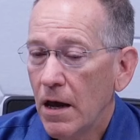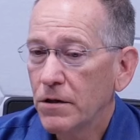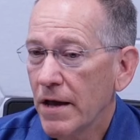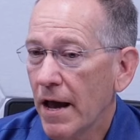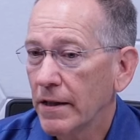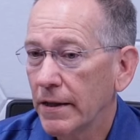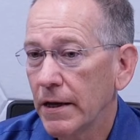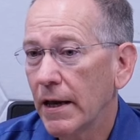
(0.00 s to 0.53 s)
right?
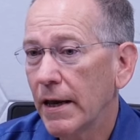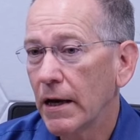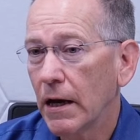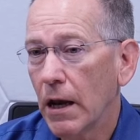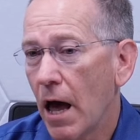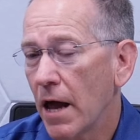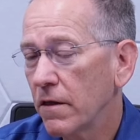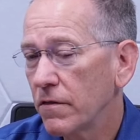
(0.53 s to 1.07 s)
Exactly, and, and a
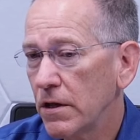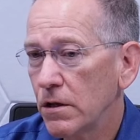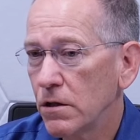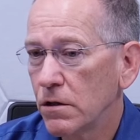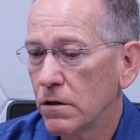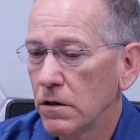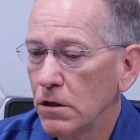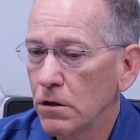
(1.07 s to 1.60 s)
lot of
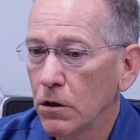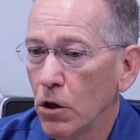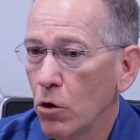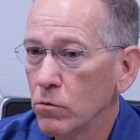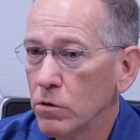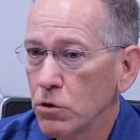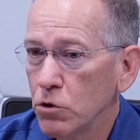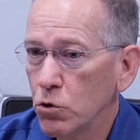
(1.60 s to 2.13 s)
these these
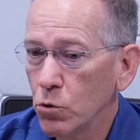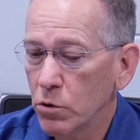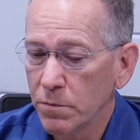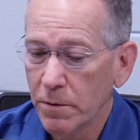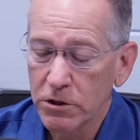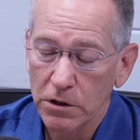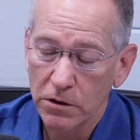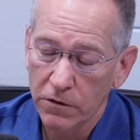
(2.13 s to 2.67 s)
loans too,
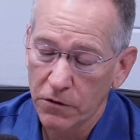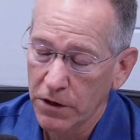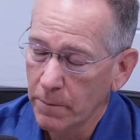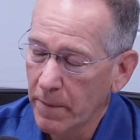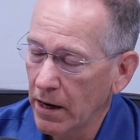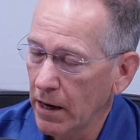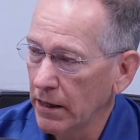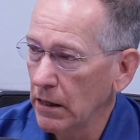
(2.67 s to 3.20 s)
especially if you think
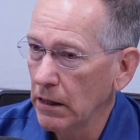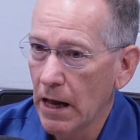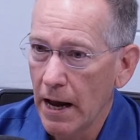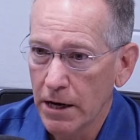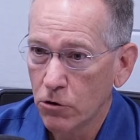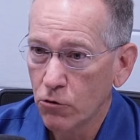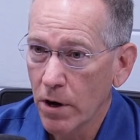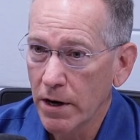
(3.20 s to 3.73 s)
about like a
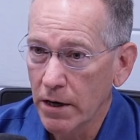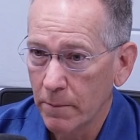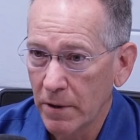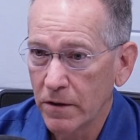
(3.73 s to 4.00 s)
line of credit.